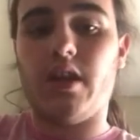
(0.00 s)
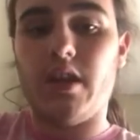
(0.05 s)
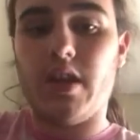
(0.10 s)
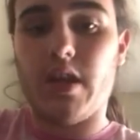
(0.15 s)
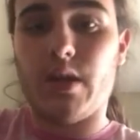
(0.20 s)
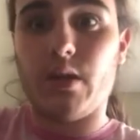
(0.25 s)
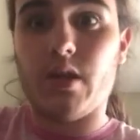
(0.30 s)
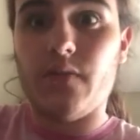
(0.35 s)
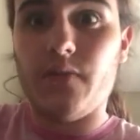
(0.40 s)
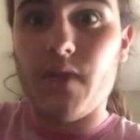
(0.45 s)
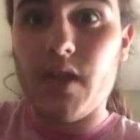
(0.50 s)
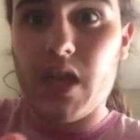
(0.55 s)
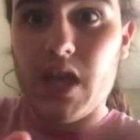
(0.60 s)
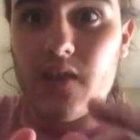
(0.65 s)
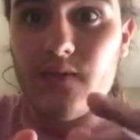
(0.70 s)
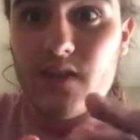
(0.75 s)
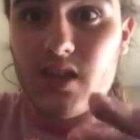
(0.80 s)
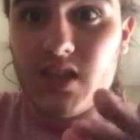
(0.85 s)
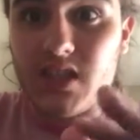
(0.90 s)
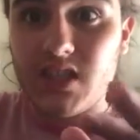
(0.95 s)
now, if you
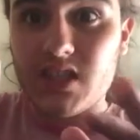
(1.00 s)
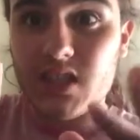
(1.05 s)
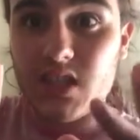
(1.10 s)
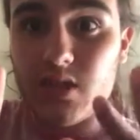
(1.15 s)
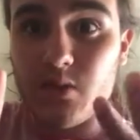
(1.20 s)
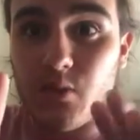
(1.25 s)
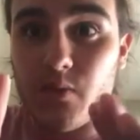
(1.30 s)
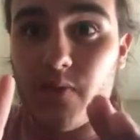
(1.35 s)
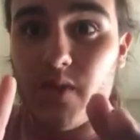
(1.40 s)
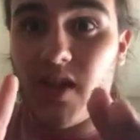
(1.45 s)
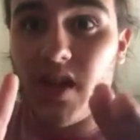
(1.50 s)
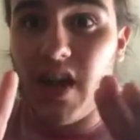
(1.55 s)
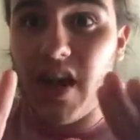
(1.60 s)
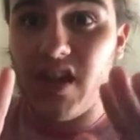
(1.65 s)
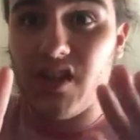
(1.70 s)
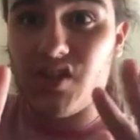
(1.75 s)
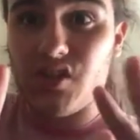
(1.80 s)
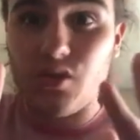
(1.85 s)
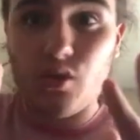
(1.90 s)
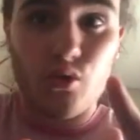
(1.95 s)
have not seen the movie,
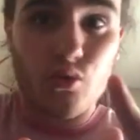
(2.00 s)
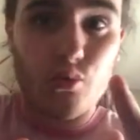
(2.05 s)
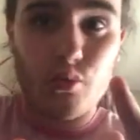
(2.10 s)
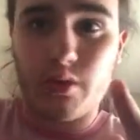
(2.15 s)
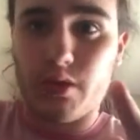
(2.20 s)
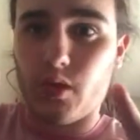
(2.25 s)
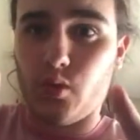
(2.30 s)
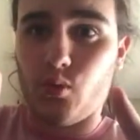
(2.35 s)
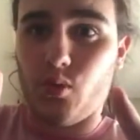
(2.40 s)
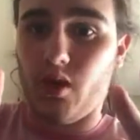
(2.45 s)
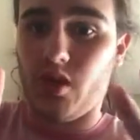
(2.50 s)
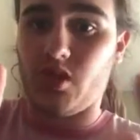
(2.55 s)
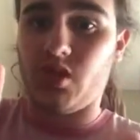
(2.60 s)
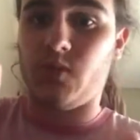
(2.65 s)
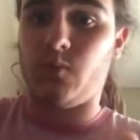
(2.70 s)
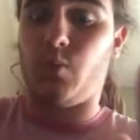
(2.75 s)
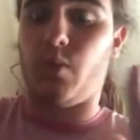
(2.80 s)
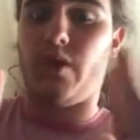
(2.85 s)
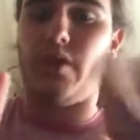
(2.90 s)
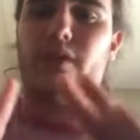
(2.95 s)
I don't really want to
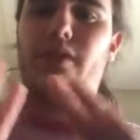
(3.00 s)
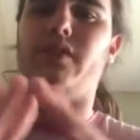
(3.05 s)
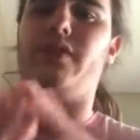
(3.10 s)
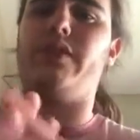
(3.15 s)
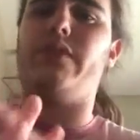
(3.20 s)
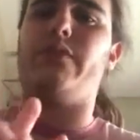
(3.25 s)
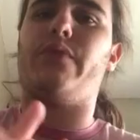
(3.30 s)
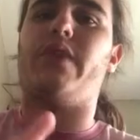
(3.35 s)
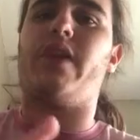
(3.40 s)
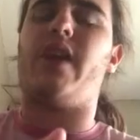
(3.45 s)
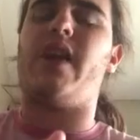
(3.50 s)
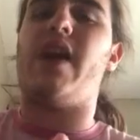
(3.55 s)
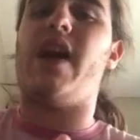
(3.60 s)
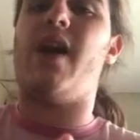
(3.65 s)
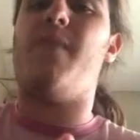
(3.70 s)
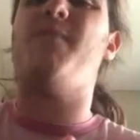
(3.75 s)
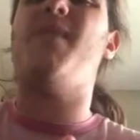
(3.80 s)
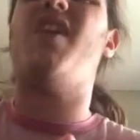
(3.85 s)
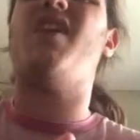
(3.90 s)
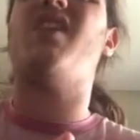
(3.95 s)
spoil it to you, okay? I'm